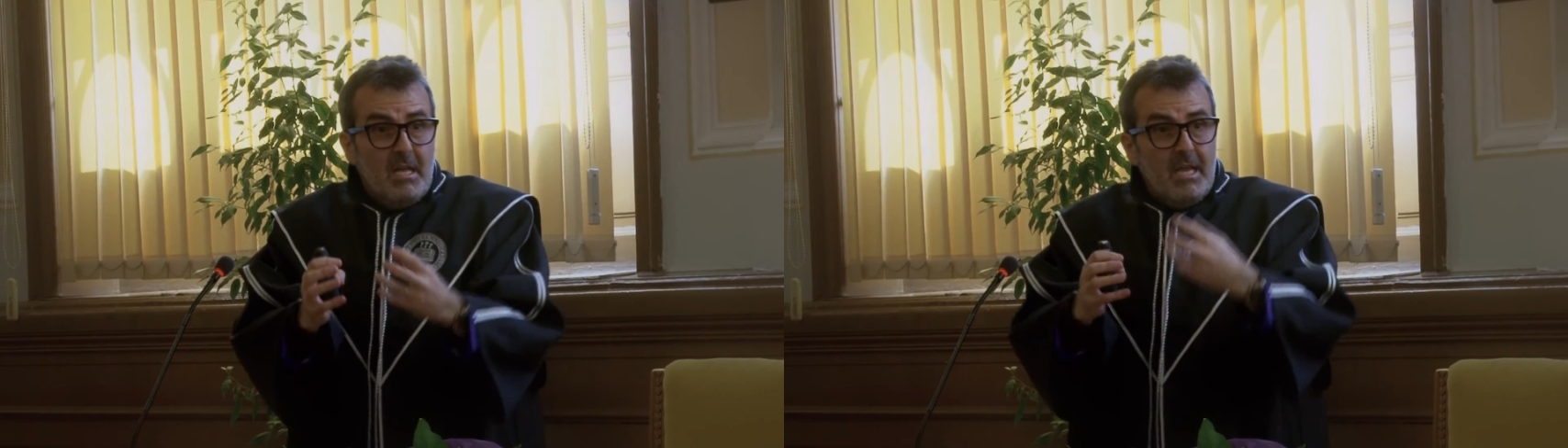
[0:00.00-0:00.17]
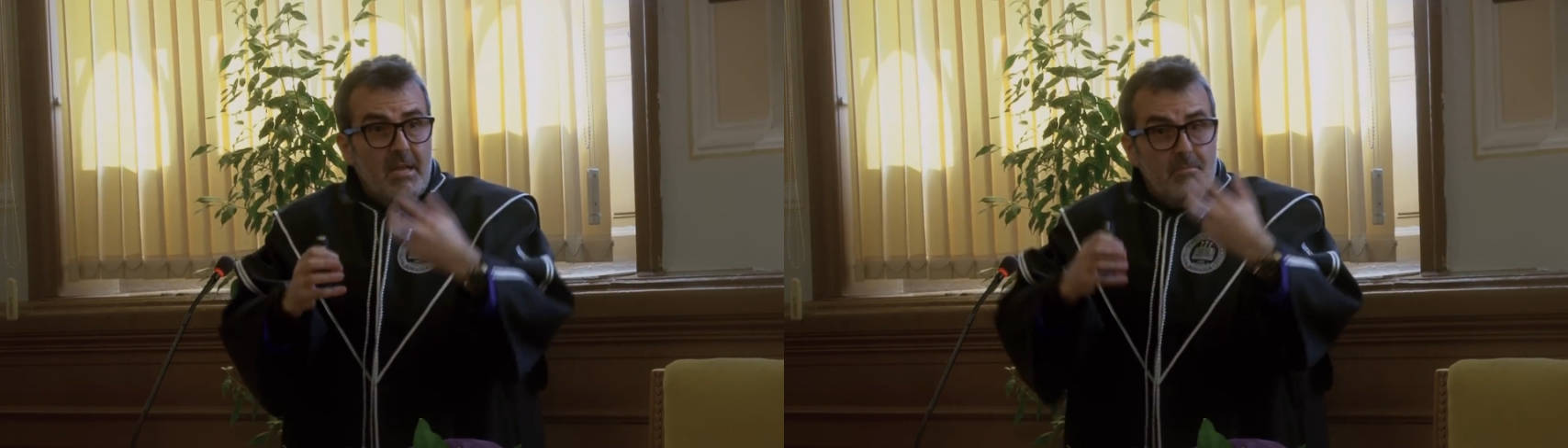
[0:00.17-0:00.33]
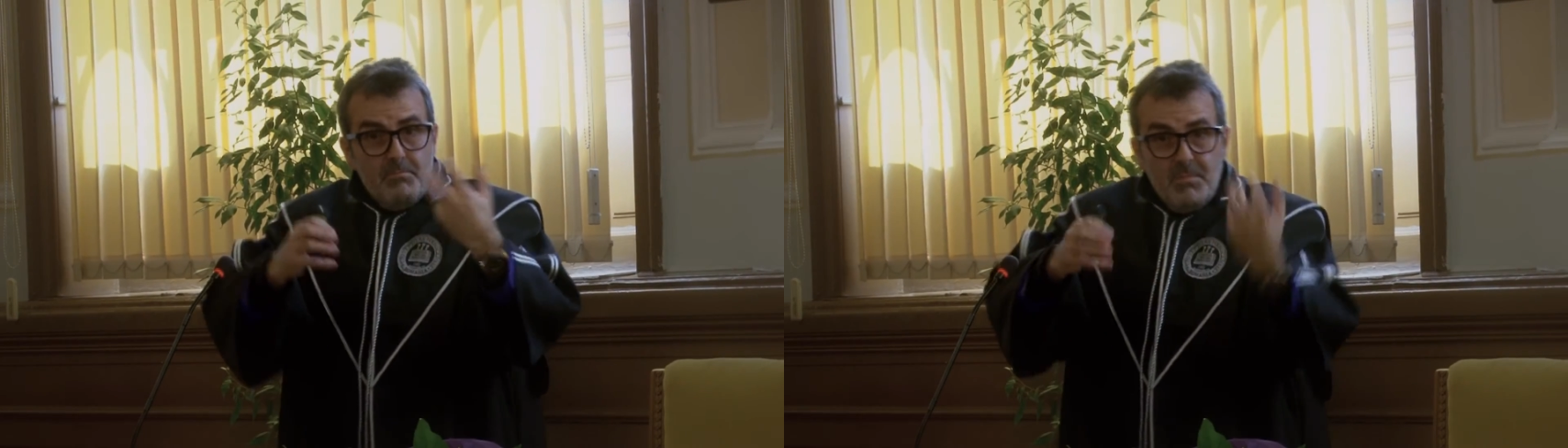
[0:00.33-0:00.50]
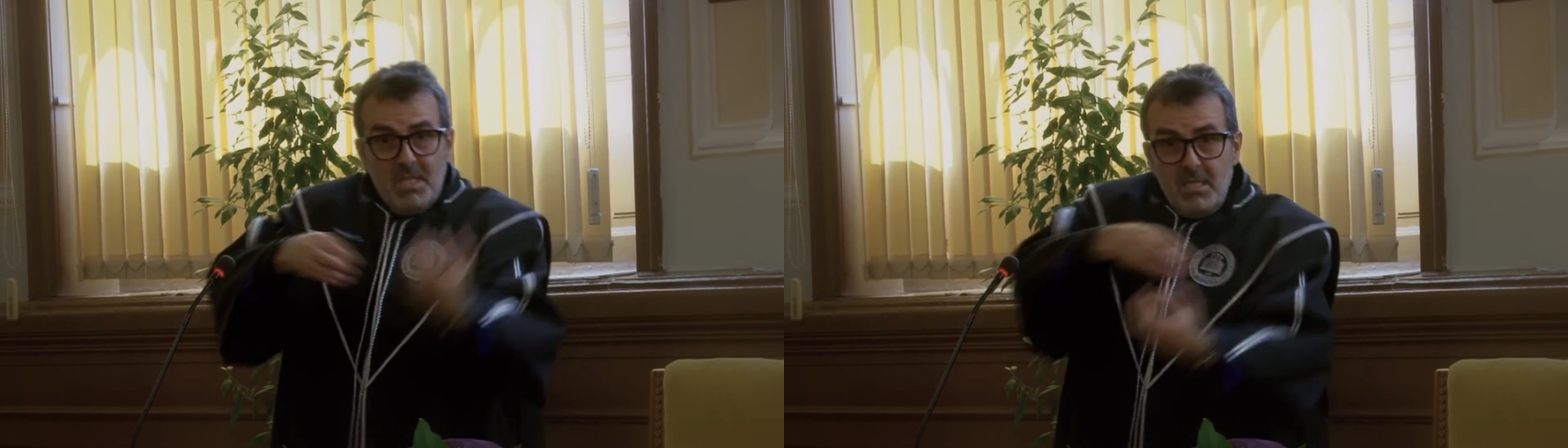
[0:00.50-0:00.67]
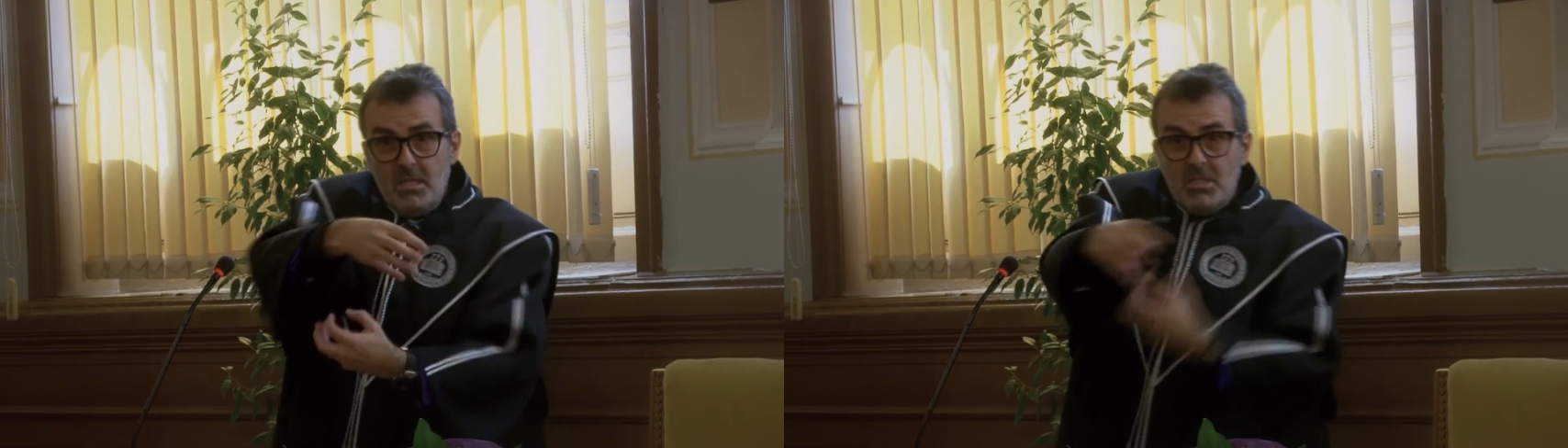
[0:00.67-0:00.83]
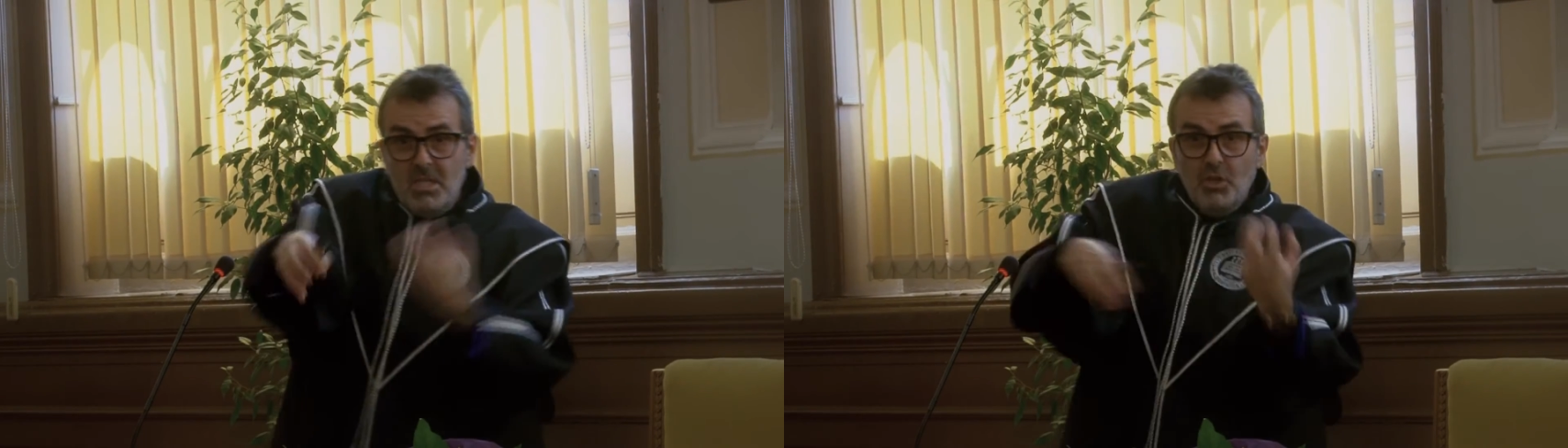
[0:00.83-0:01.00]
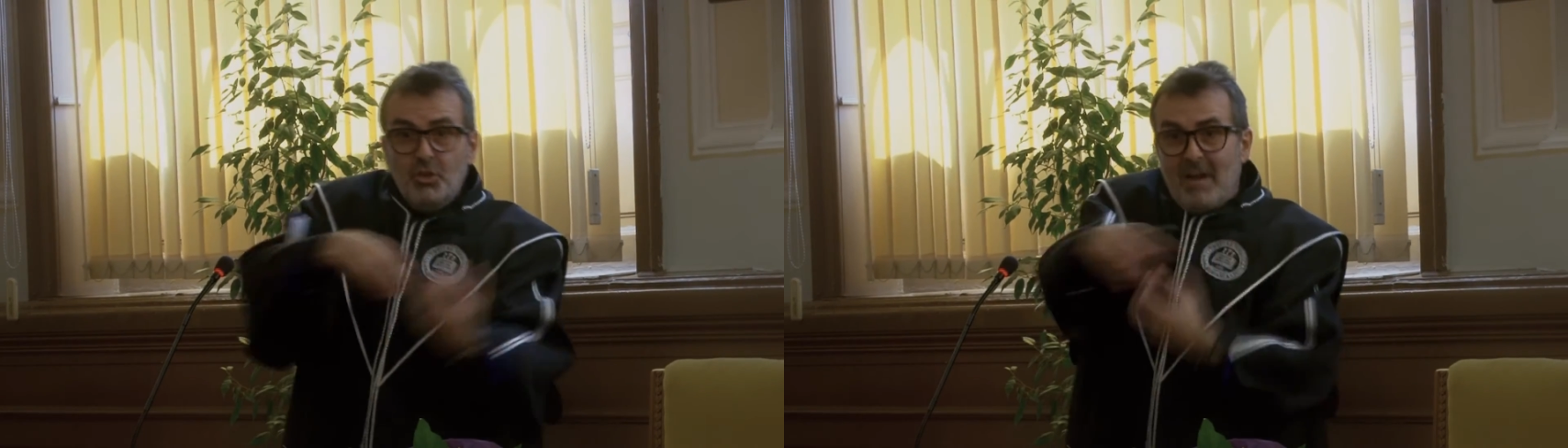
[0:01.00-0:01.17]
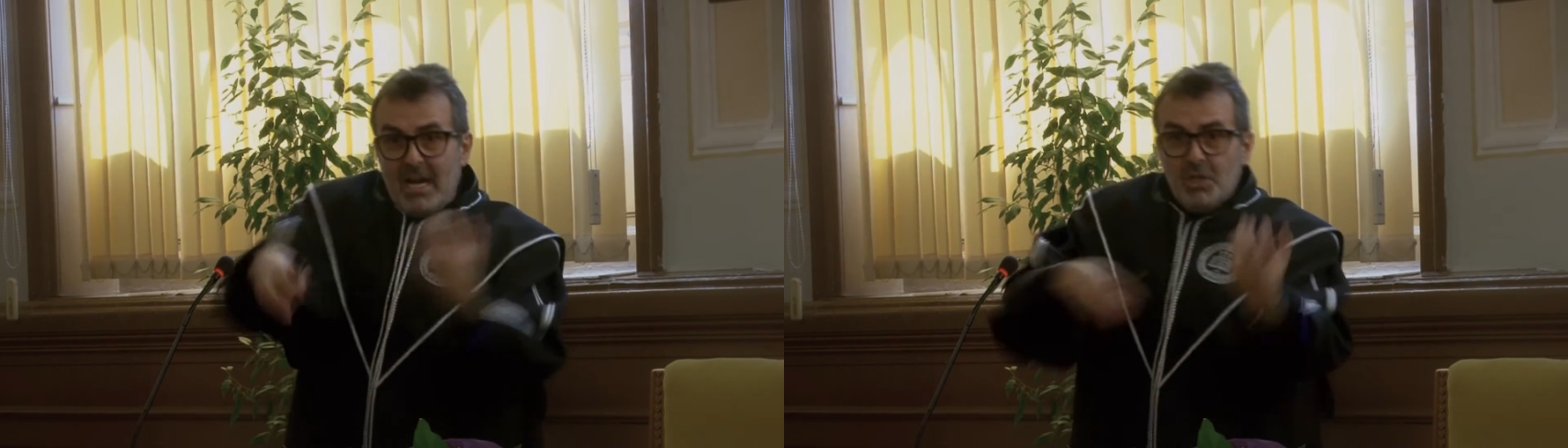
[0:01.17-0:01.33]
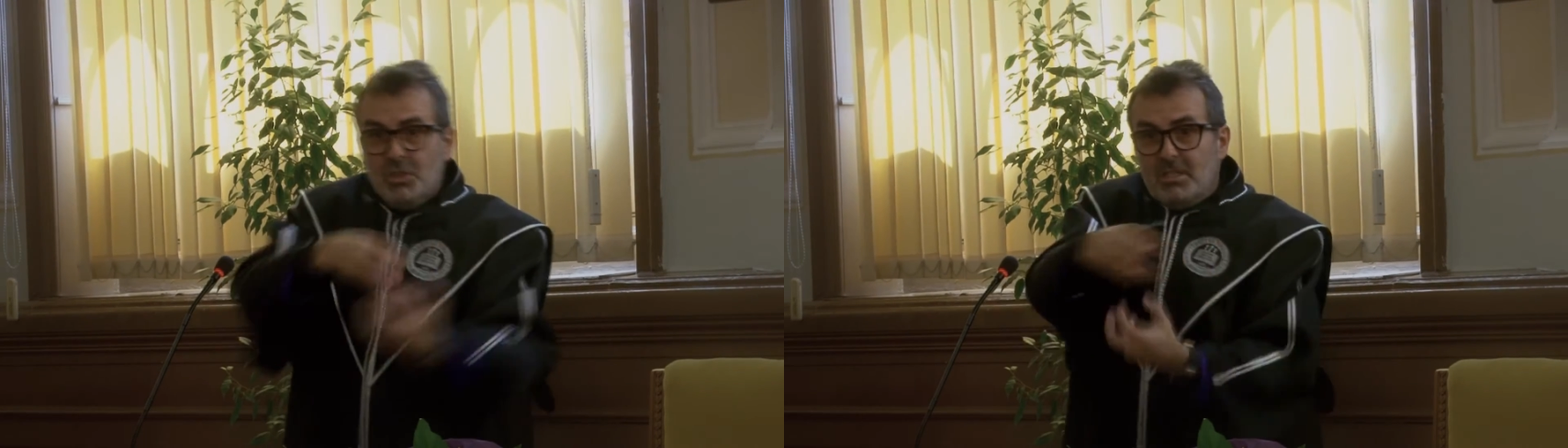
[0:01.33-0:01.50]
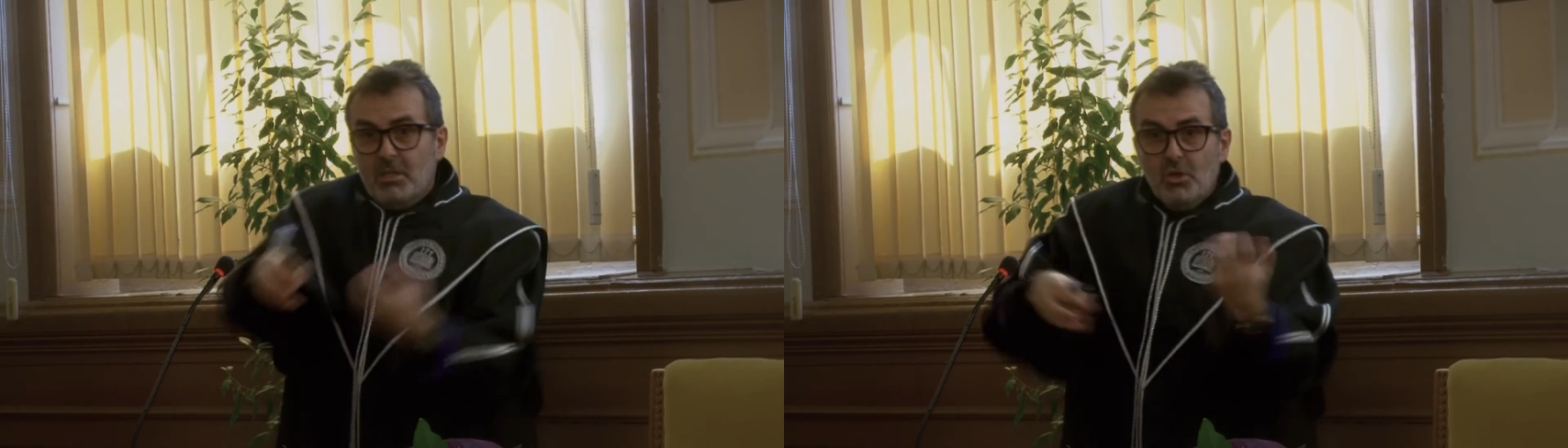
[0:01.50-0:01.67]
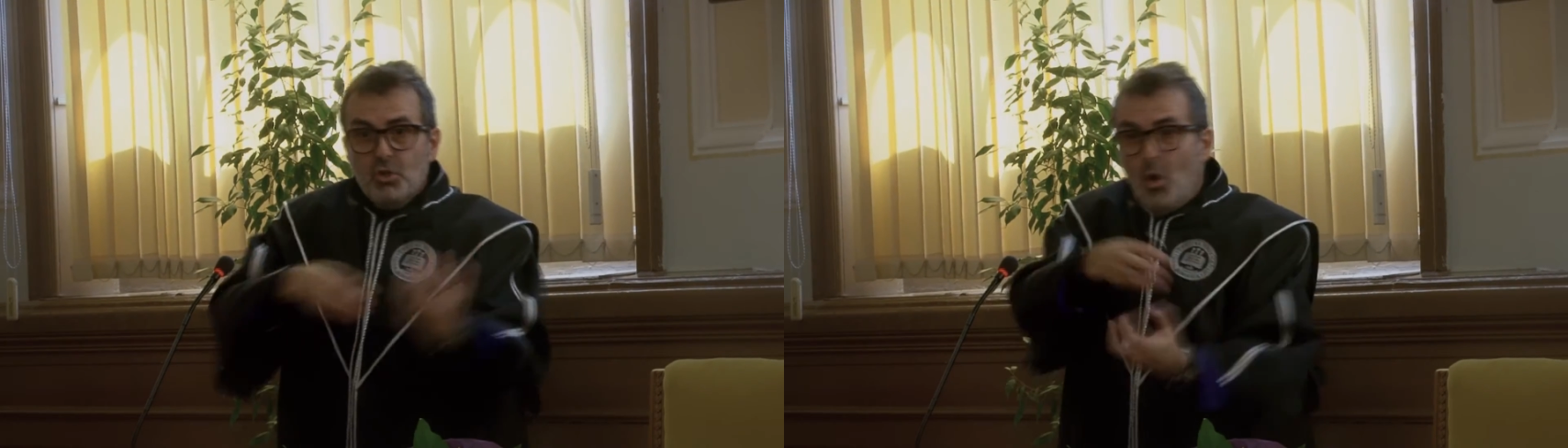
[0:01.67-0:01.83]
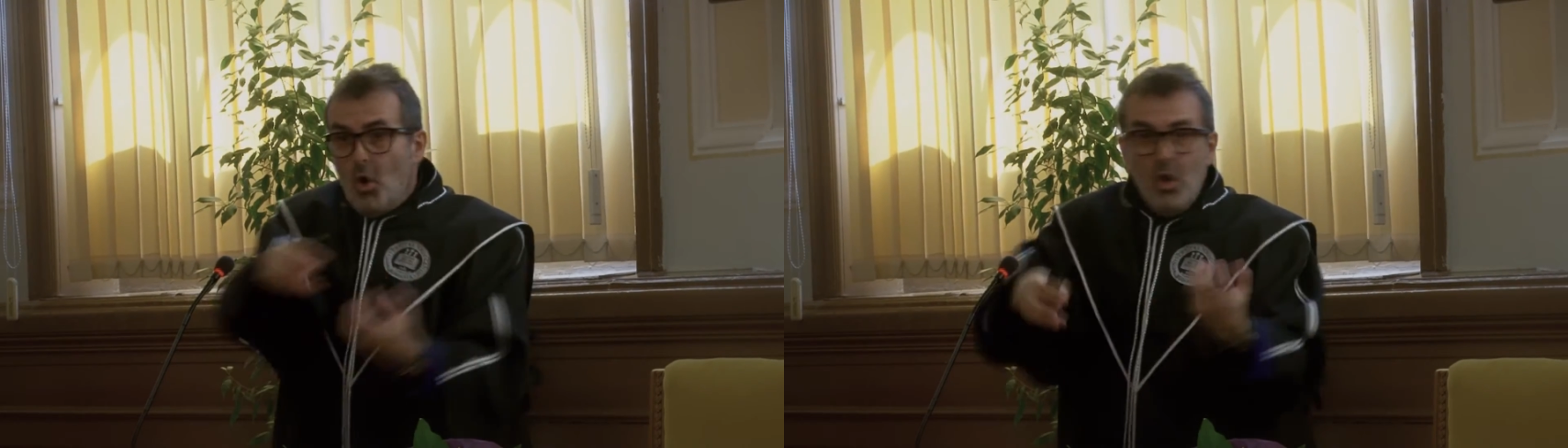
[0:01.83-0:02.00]
and this interaction
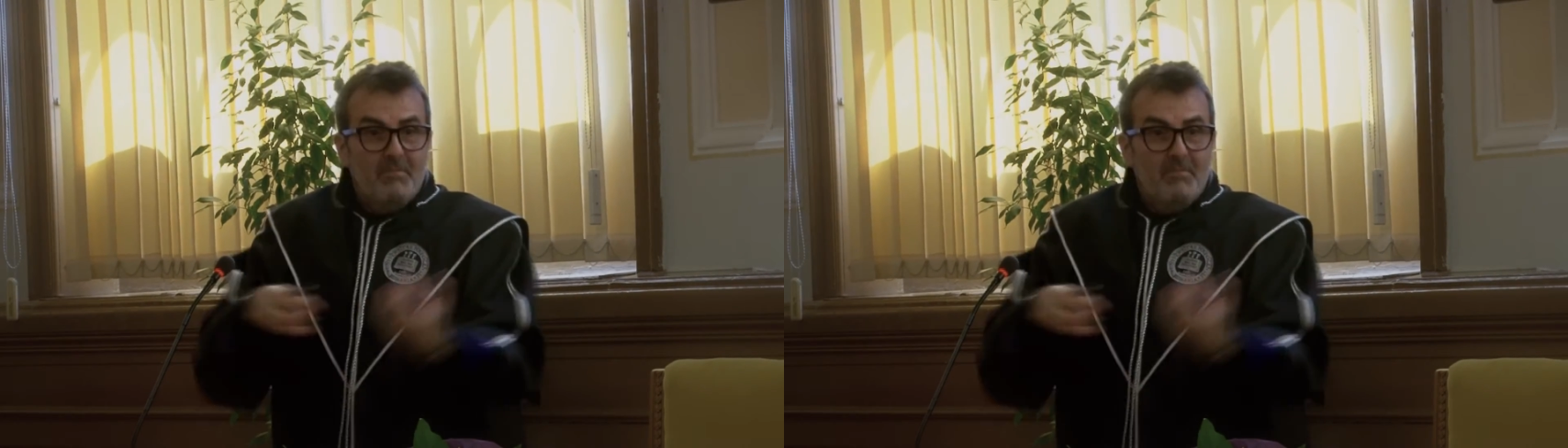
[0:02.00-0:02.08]
across all